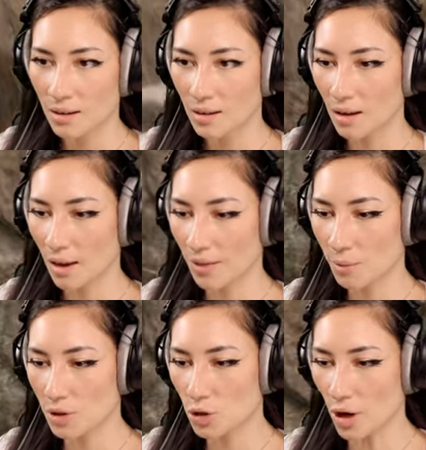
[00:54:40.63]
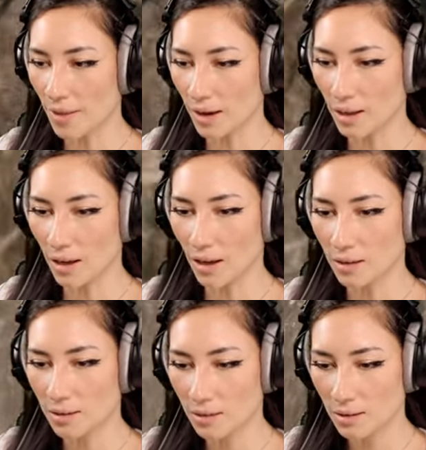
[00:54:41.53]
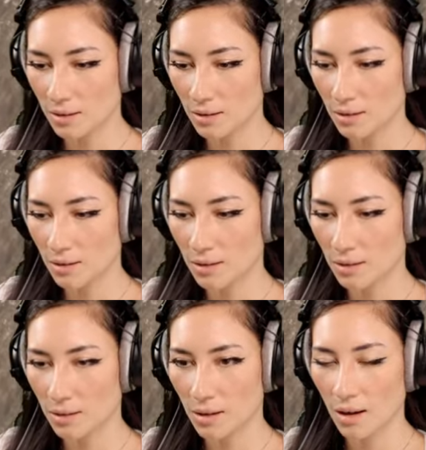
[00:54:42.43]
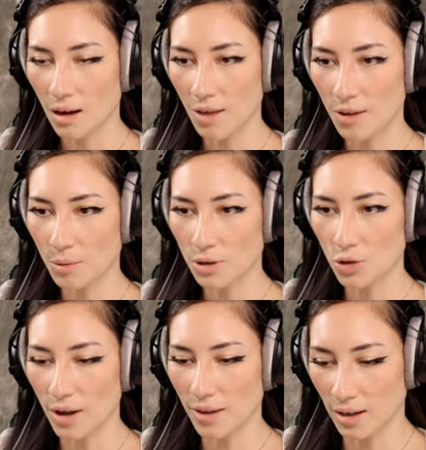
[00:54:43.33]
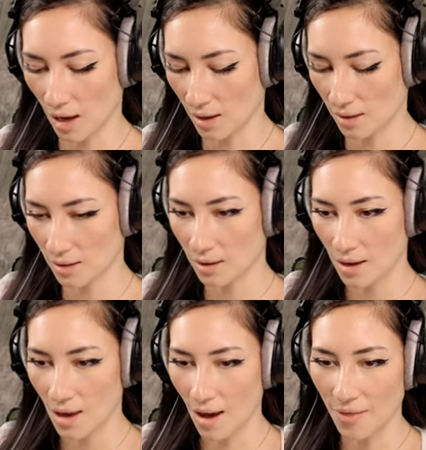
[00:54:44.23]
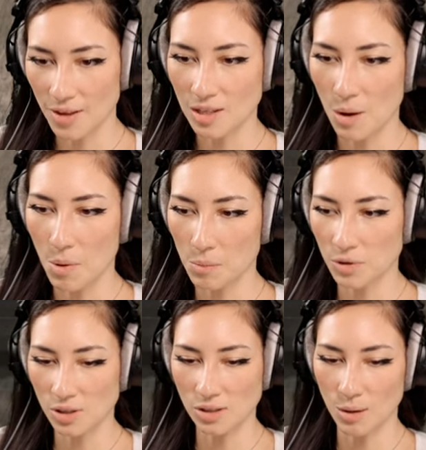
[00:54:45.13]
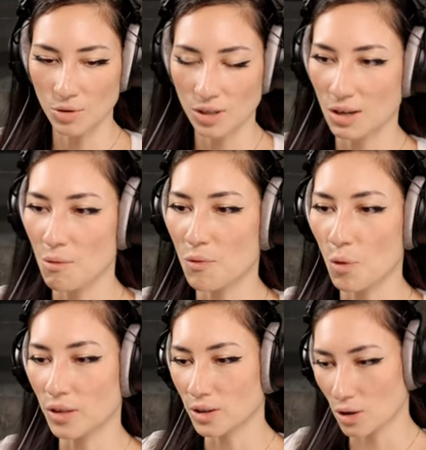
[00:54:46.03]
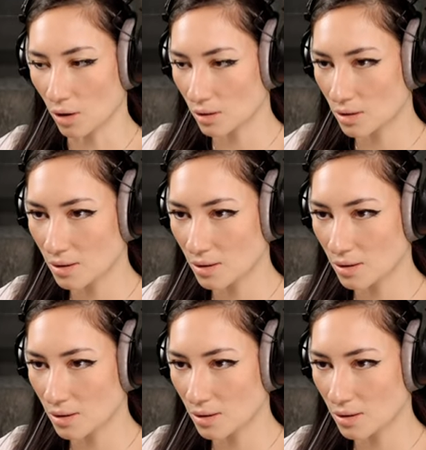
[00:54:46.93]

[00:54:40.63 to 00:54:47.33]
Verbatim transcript: I think I'm gonna try that again. I think I'm gonna try that again. And this time I'm just I'm just gonna avoid the dogs.